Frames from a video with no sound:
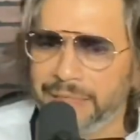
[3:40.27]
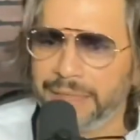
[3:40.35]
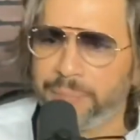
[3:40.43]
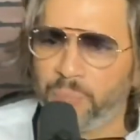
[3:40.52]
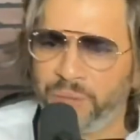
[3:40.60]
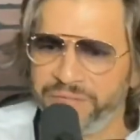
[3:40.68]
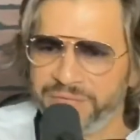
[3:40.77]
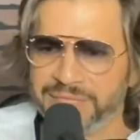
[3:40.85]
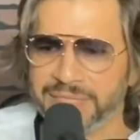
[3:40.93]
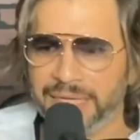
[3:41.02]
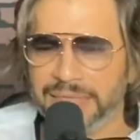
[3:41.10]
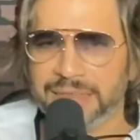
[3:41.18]

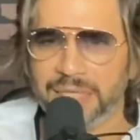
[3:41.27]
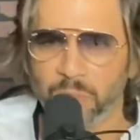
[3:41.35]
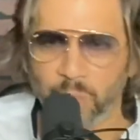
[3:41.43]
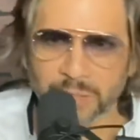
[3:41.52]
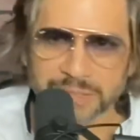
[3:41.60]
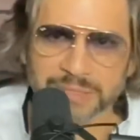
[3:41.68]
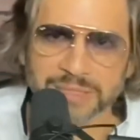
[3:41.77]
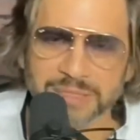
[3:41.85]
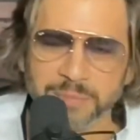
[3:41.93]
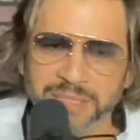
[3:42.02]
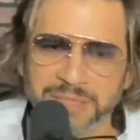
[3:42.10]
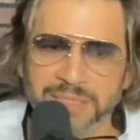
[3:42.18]
previous case that was
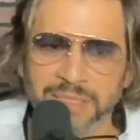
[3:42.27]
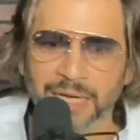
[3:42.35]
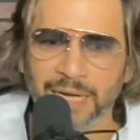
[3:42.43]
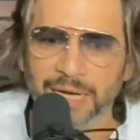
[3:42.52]
dismissed,